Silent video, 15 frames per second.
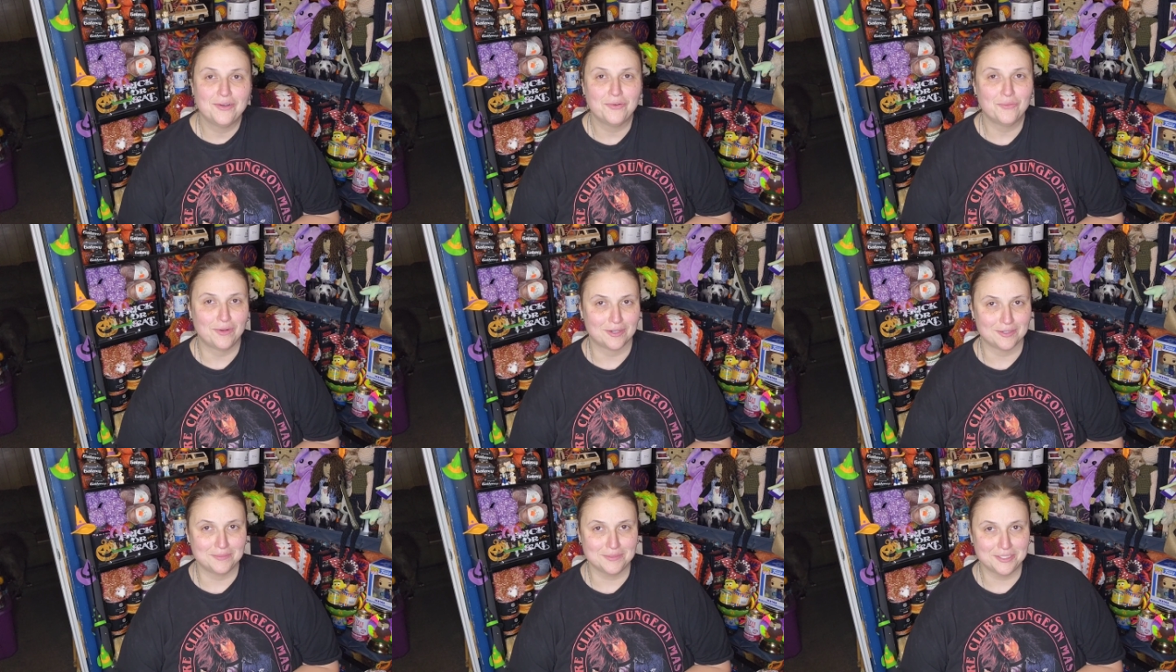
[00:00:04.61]

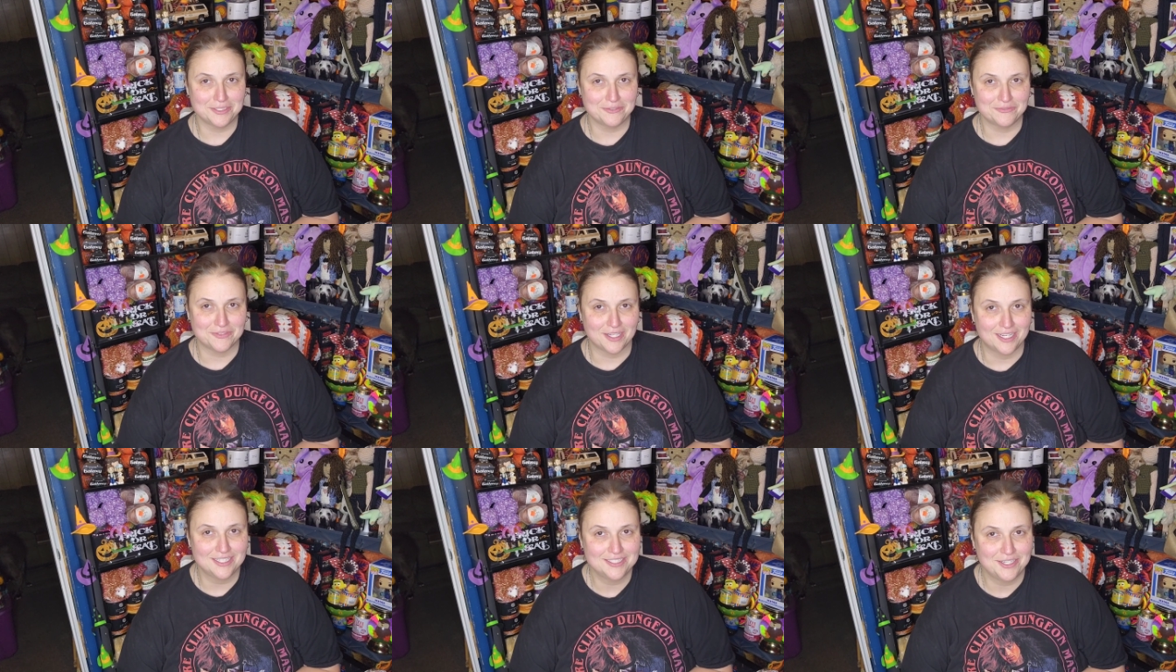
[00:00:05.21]
Welcome to
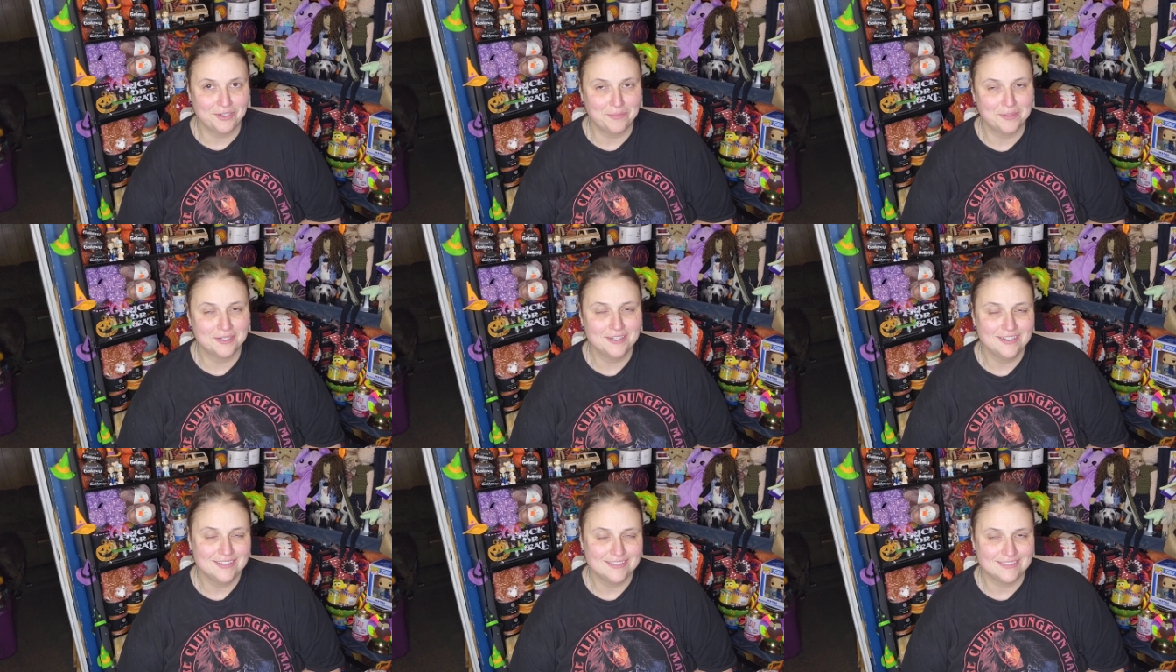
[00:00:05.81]

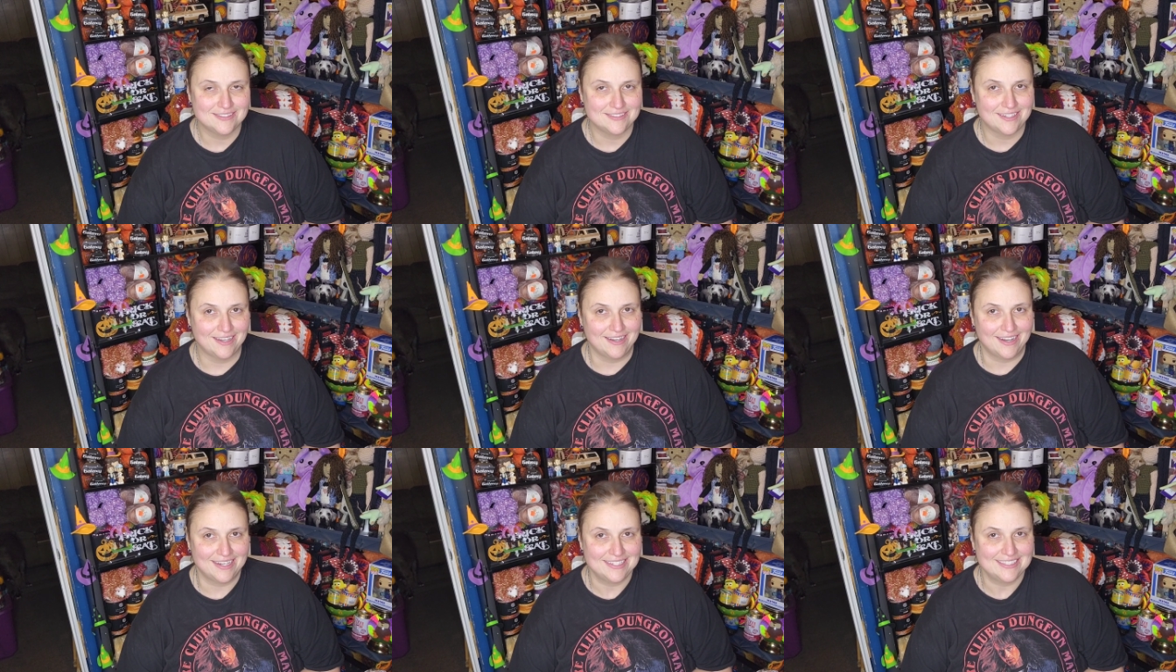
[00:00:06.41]
Vlogtober,
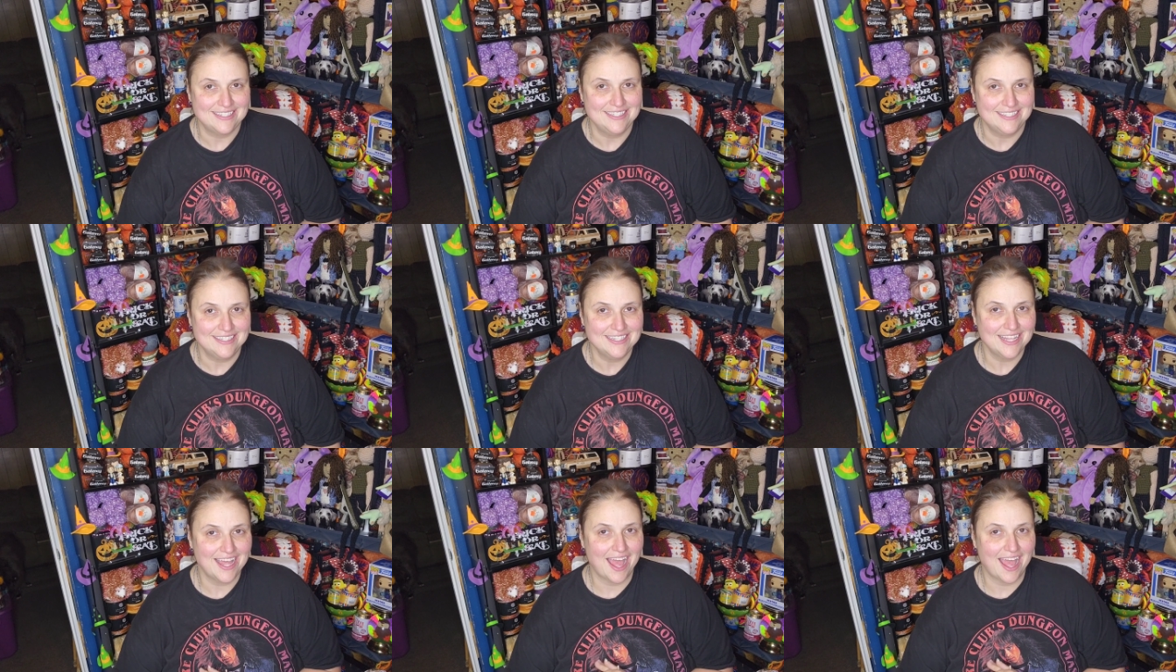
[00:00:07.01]
day 19.